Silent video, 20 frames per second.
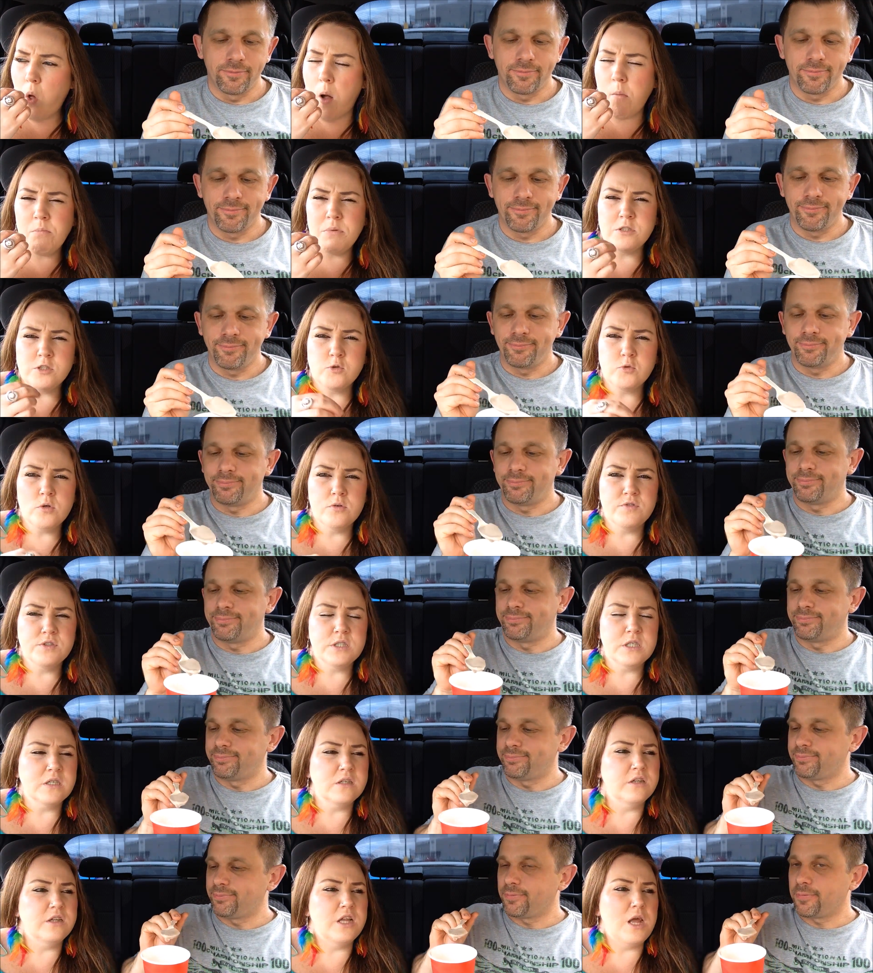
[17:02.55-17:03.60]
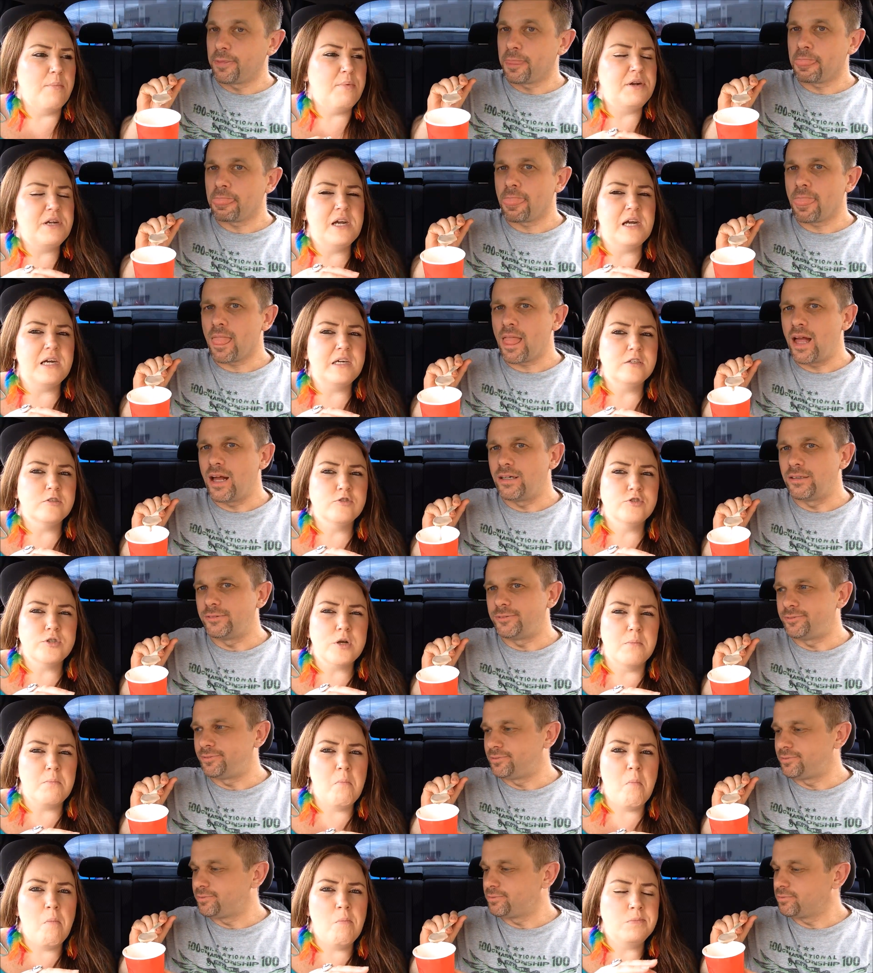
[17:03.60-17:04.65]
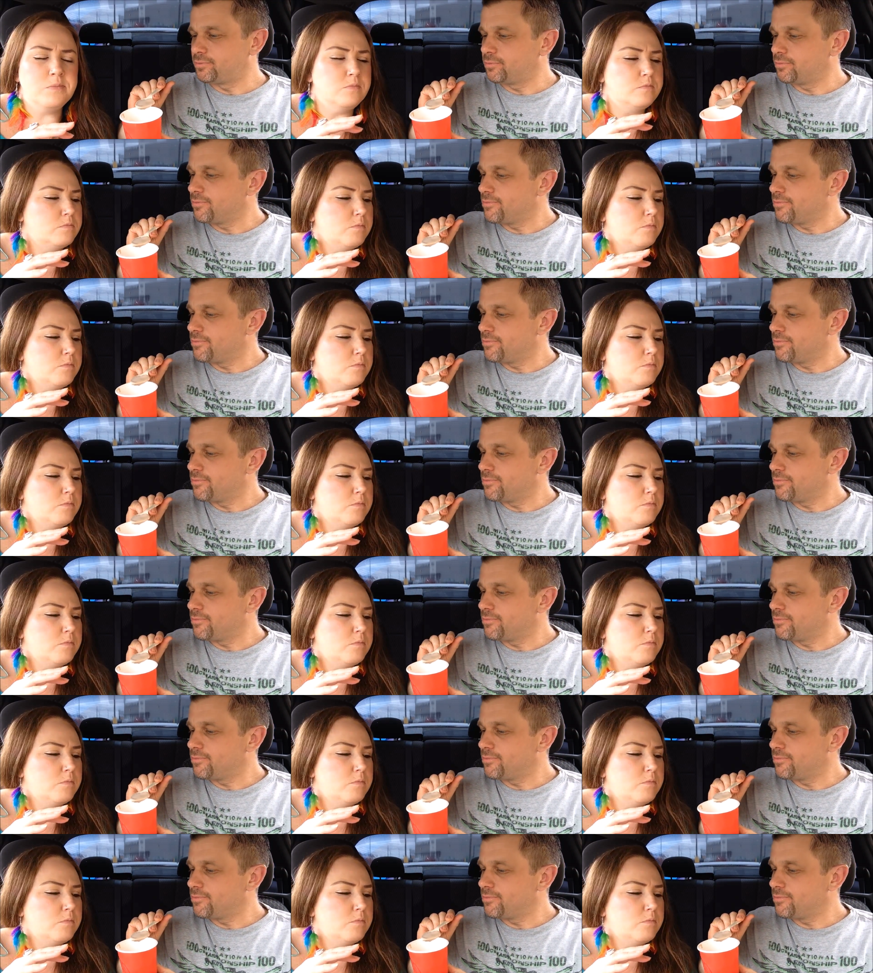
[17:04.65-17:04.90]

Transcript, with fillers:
Speaker 1: I'm not sure if it's like Lebanon or something.